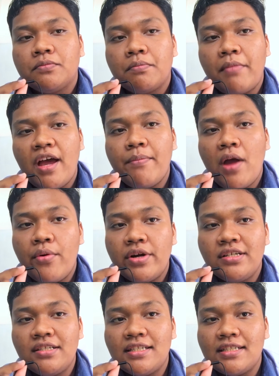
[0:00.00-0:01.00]
My
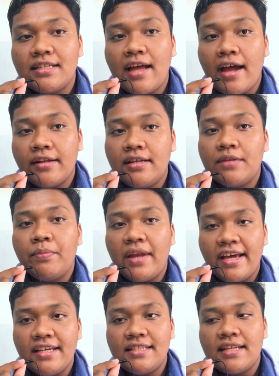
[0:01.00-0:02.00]
parents at that
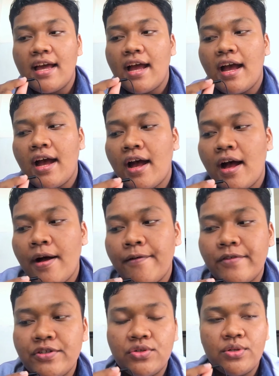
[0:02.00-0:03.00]
place have
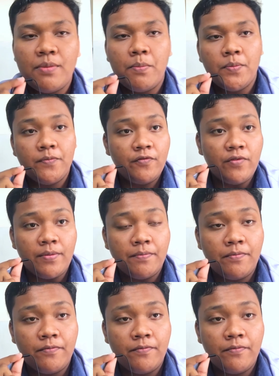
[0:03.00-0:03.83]
a shrimp farm